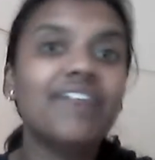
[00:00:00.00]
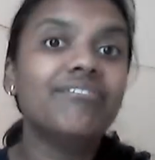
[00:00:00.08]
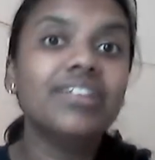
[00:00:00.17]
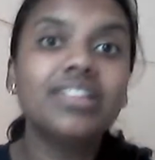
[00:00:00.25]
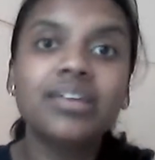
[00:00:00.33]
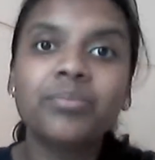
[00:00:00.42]

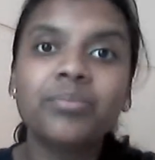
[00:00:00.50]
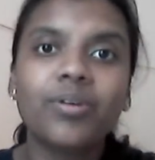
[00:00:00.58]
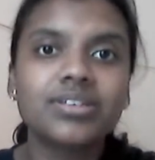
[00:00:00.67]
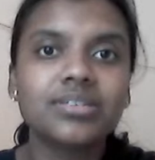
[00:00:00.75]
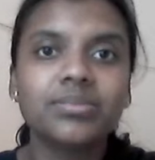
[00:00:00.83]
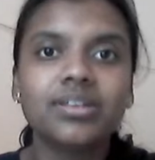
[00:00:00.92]
everything
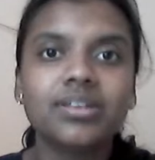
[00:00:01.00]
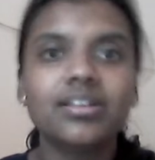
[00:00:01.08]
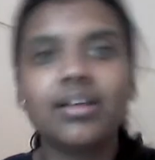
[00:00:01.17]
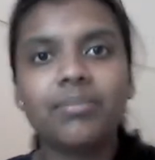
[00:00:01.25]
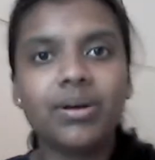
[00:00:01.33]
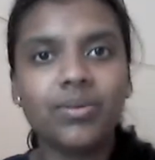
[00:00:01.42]

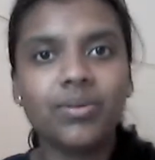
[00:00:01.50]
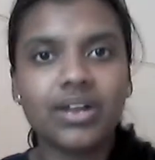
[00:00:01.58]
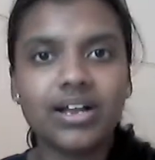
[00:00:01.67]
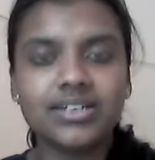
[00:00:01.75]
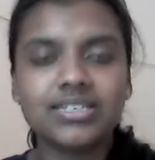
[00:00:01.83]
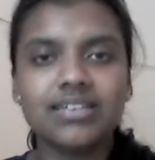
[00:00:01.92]
possible about
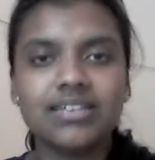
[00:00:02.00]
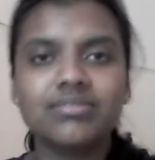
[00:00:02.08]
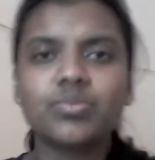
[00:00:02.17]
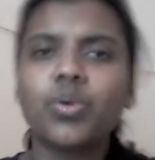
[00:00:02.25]
ourselves,